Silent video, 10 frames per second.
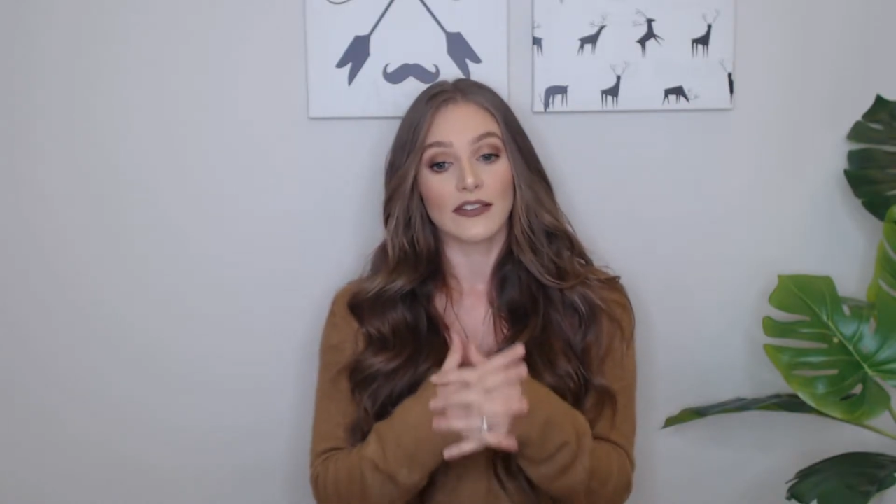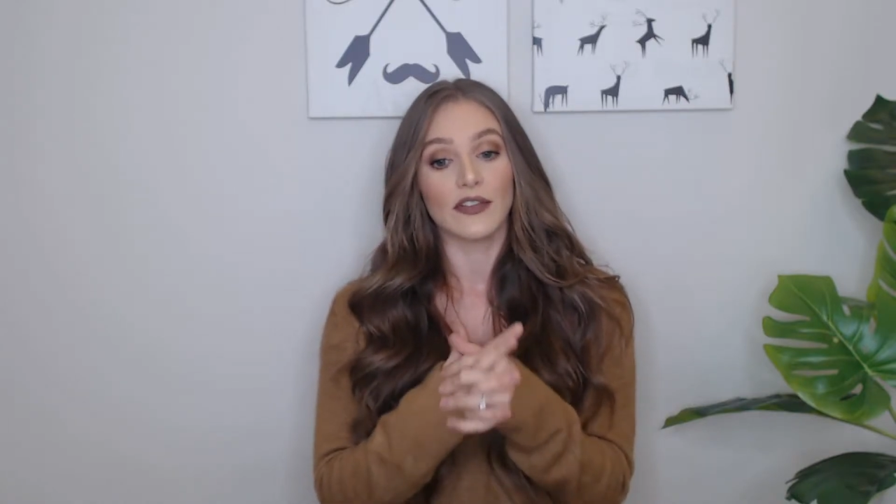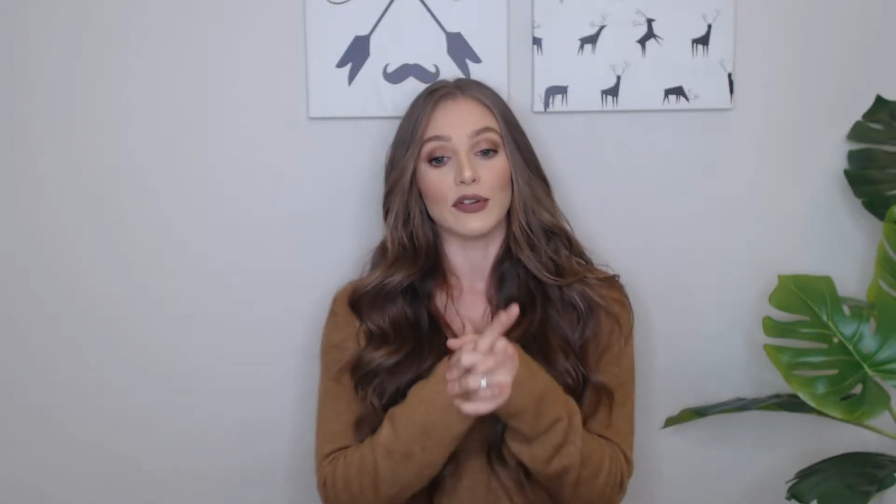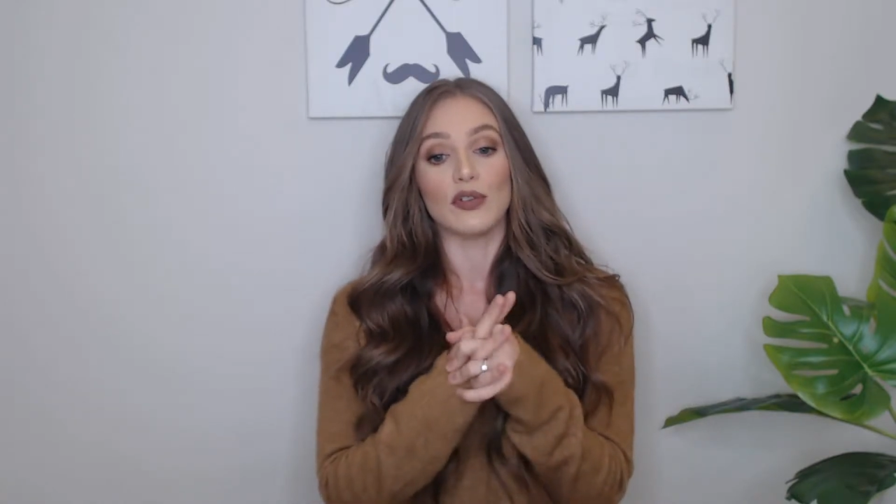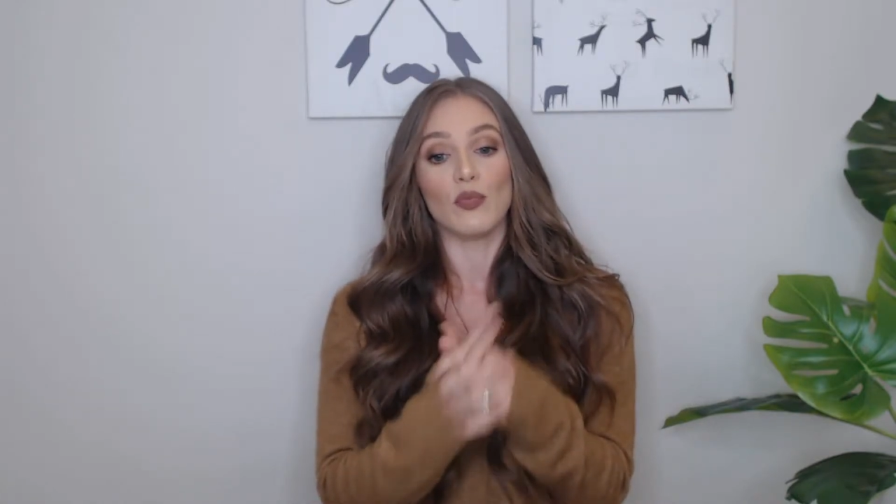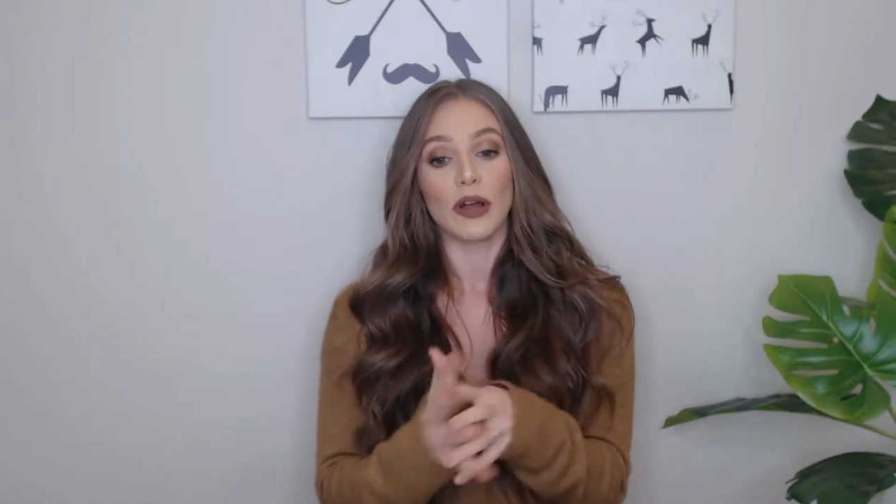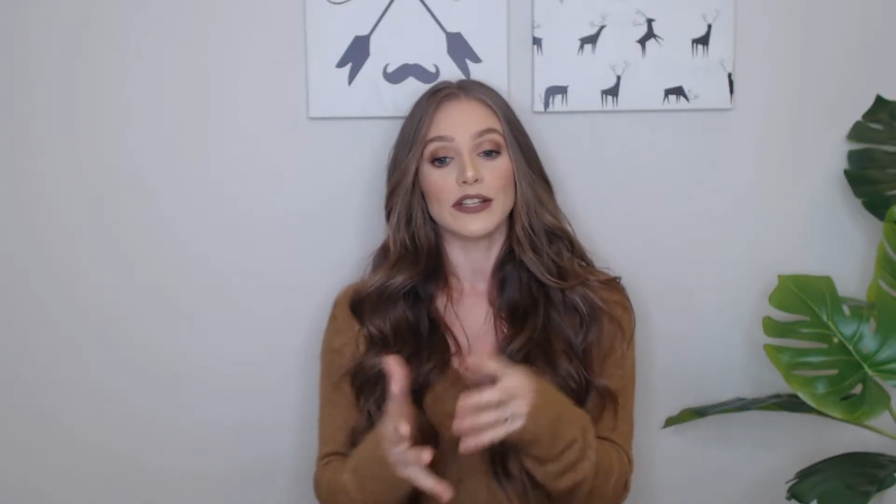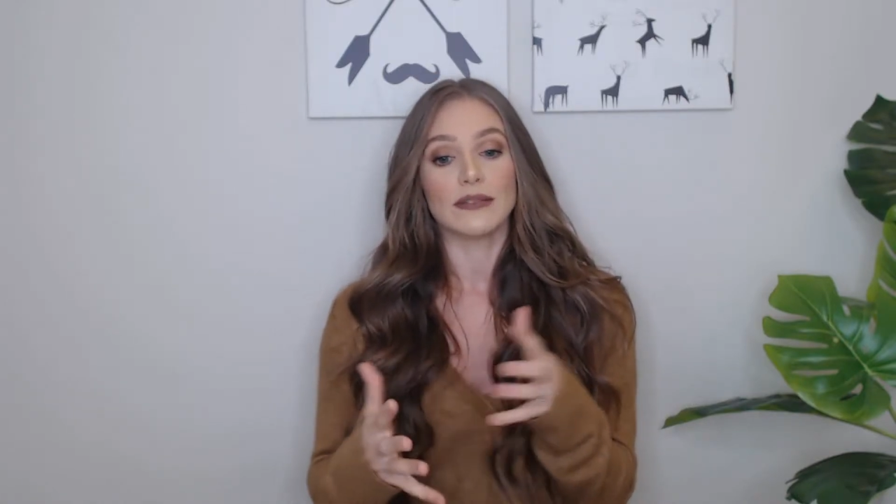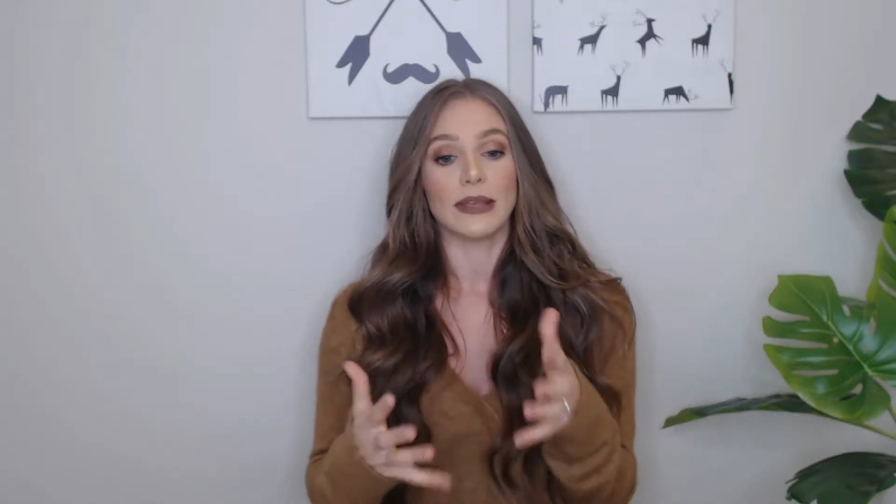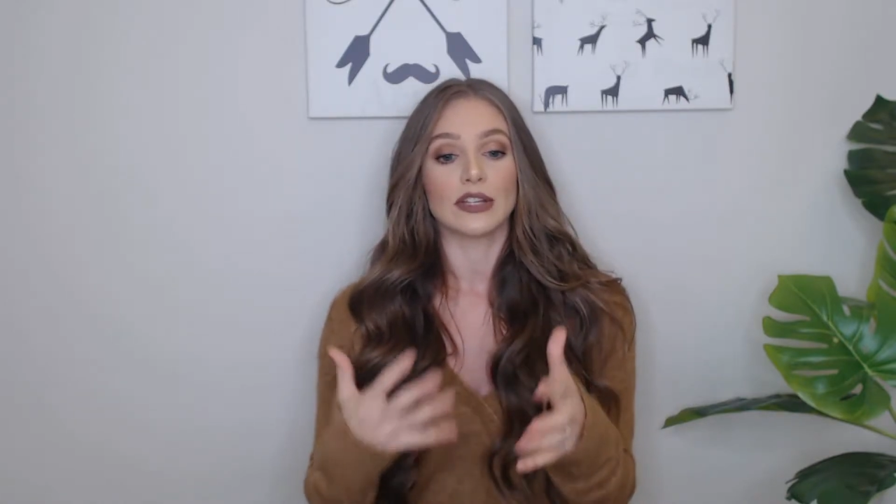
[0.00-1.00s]
So you
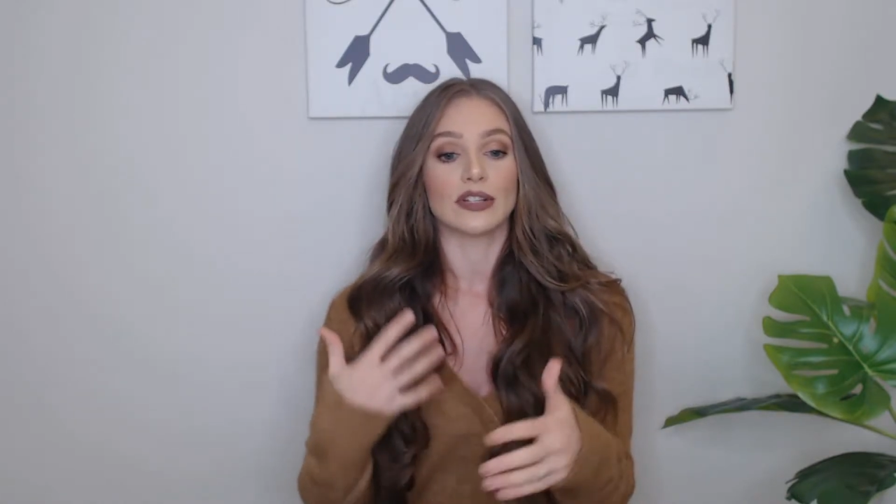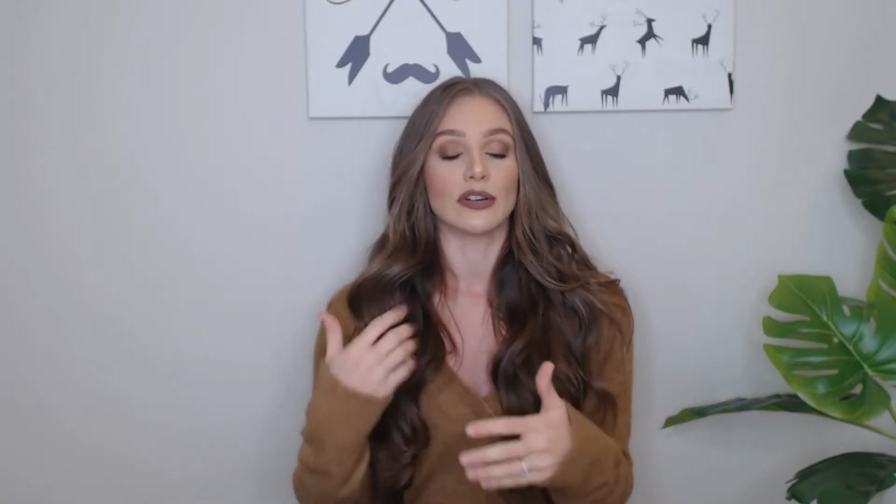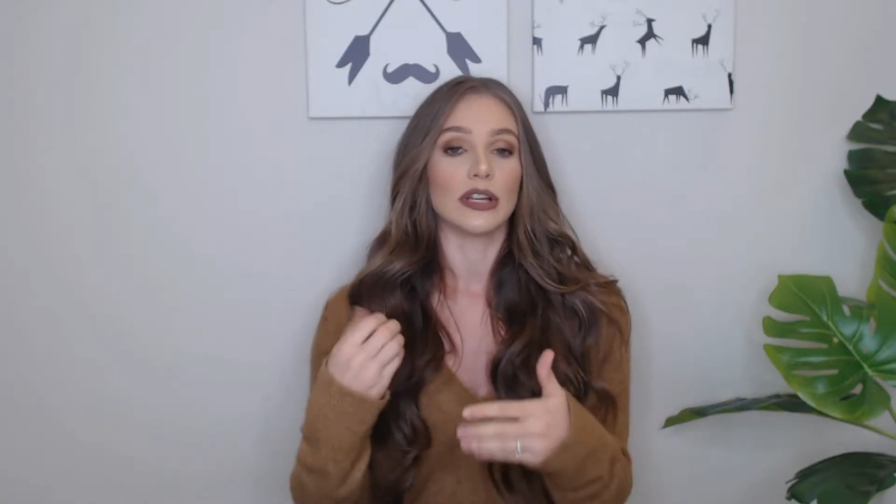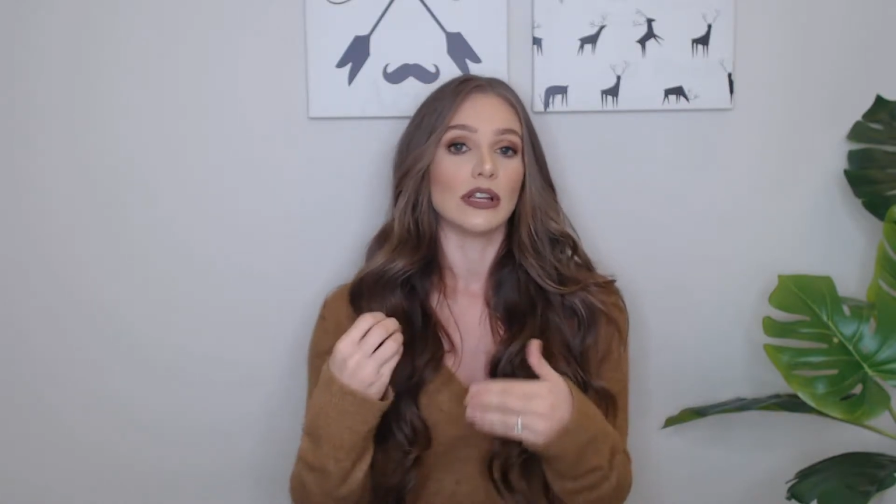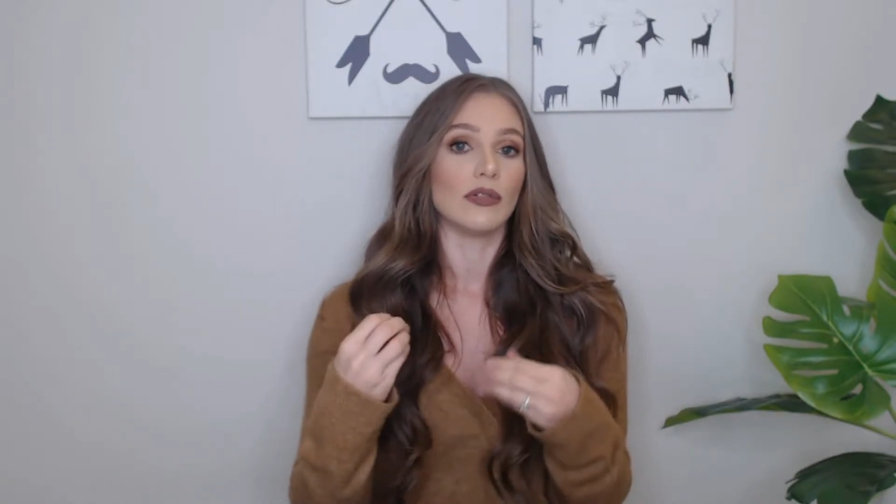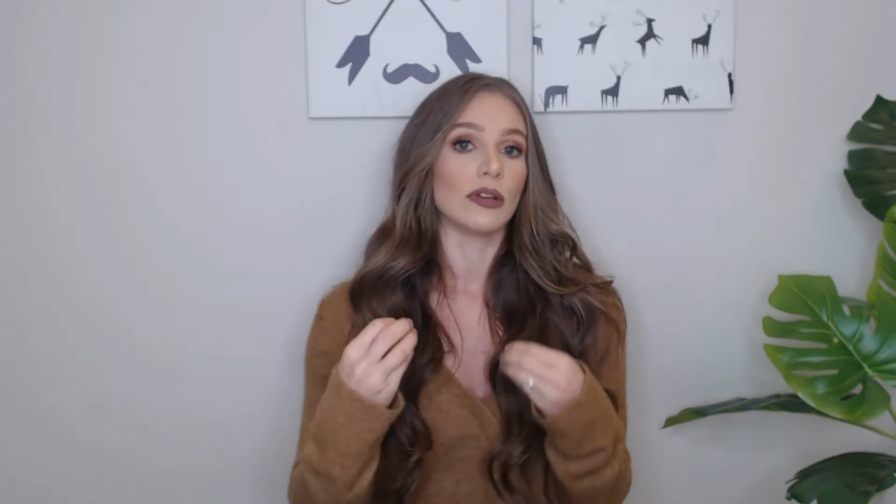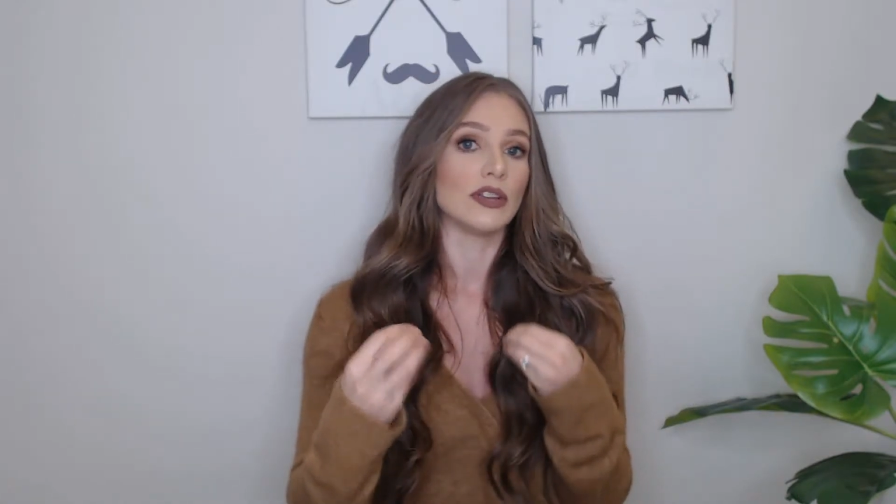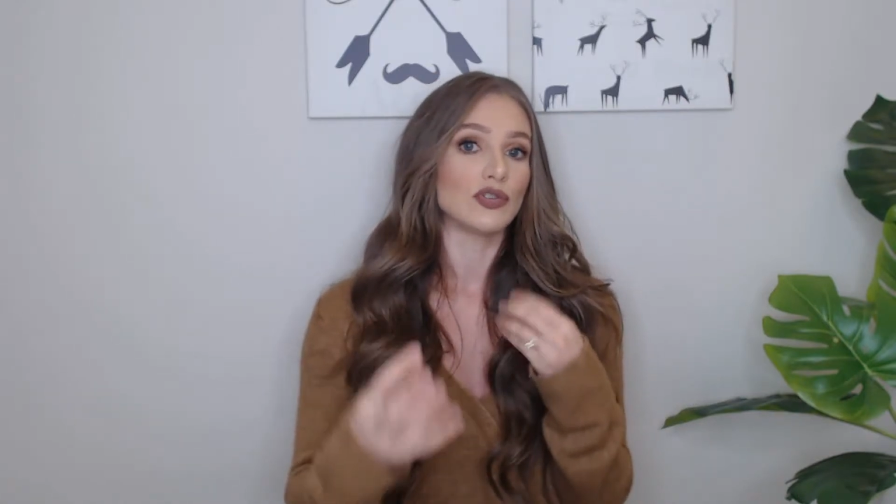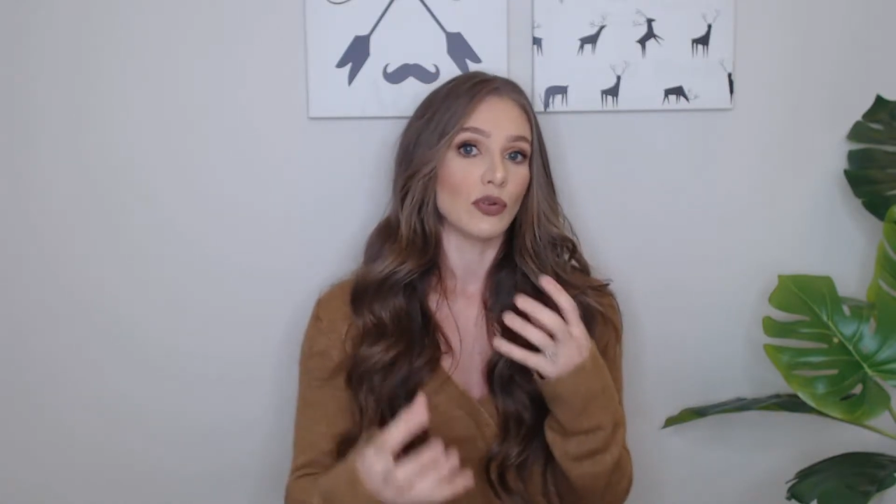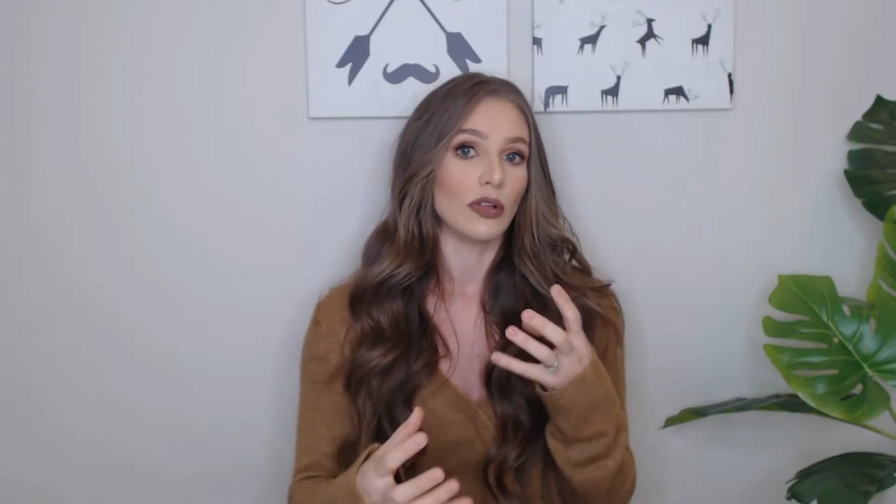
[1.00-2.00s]
want to make sure you
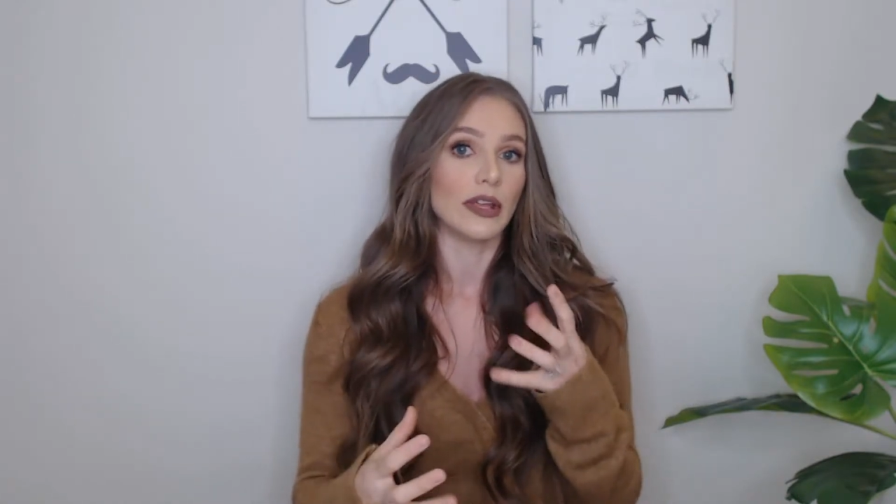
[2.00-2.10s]
control